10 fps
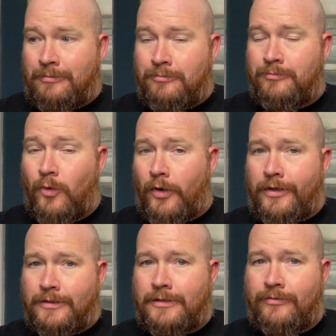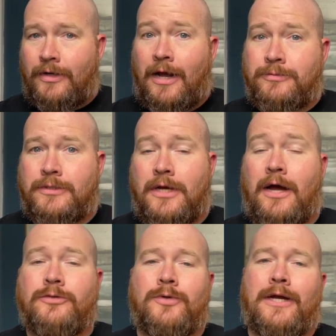workings of an option
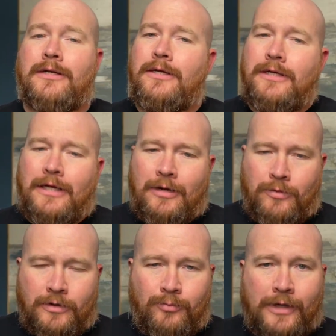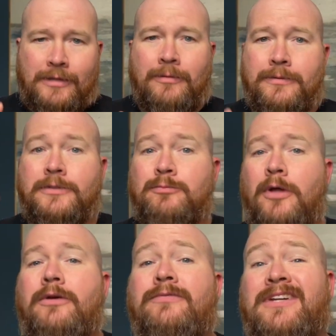contract, and we're going to break them up into
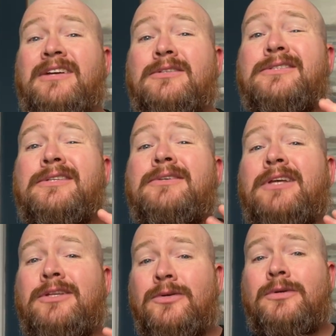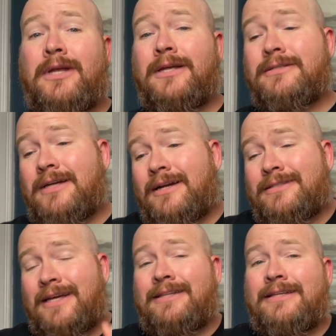smaller videos so that you can kind of
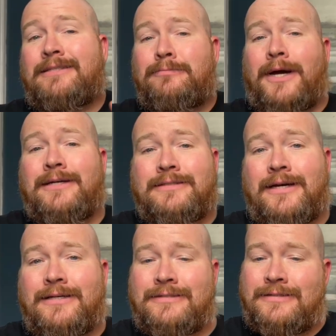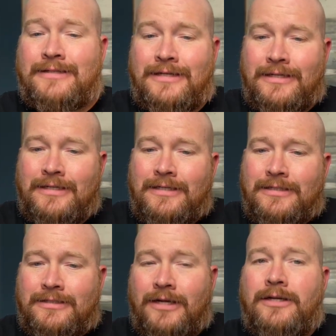take these in bite sizes,
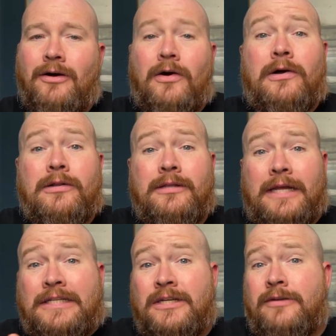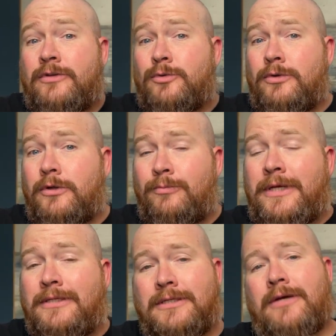study on each individual little
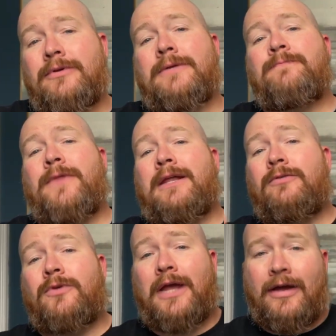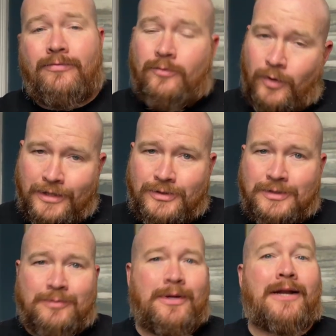piece of it. And if you have
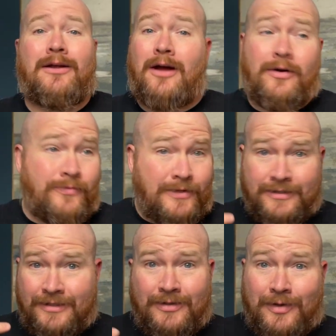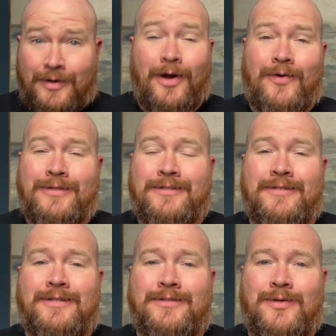questions about it, obviously you can go into
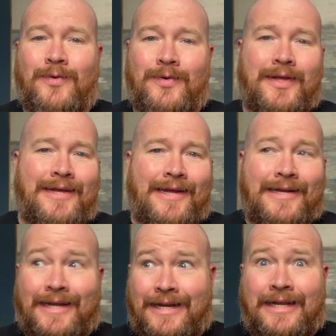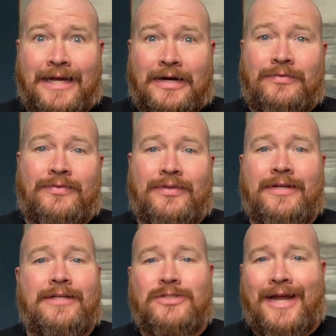the Discord and any of
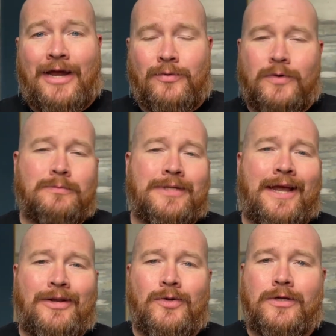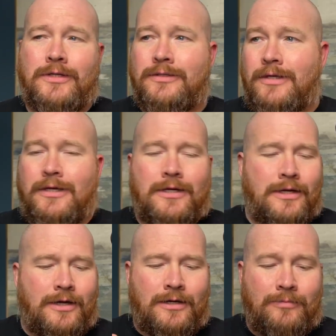the chat rooms, and you can
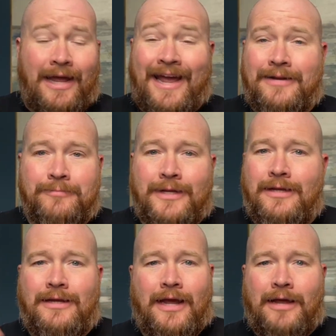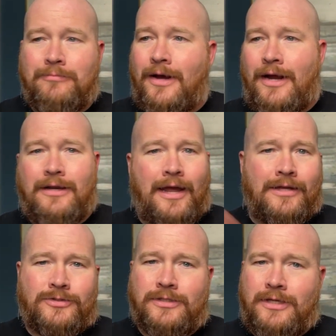at me, at Mike,
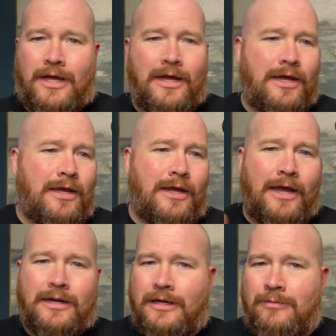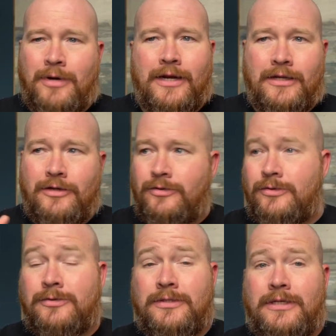at GK, at anybody who
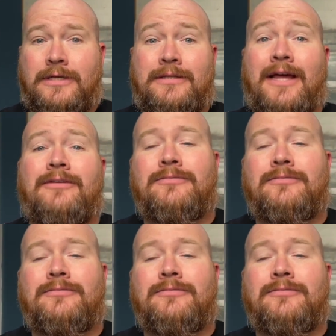you see that